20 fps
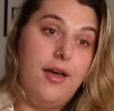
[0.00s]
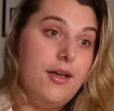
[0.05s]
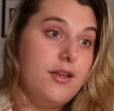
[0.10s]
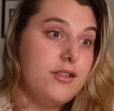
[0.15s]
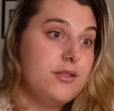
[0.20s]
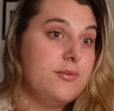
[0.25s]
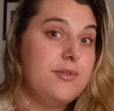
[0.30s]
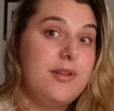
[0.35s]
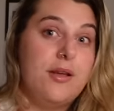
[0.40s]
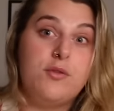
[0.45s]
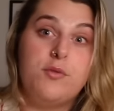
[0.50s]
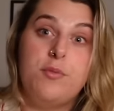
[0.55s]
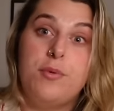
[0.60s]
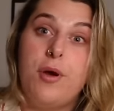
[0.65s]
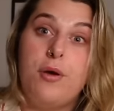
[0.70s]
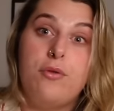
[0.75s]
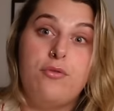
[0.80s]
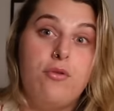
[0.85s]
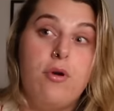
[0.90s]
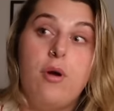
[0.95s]
Sometimes we'll be
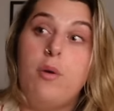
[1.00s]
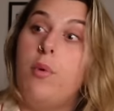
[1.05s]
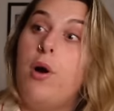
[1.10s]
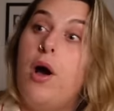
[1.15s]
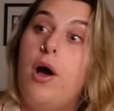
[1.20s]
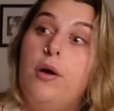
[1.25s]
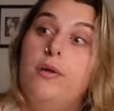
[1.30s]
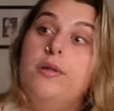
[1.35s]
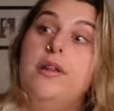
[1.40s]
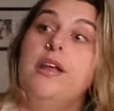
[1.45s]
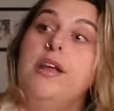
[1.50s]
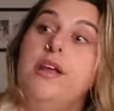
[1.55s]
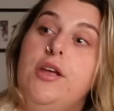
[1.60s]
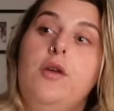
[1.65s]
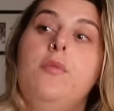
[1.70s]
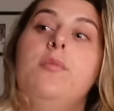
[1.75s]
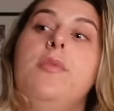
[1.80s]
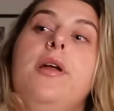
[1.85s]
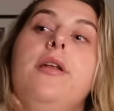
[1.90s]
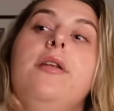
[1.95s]
going through it. We're only
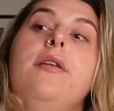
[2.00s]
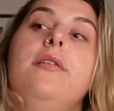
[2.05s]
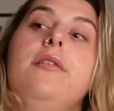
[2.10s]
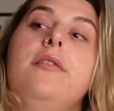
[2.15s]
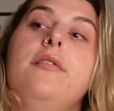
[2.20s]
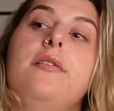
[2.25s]
human.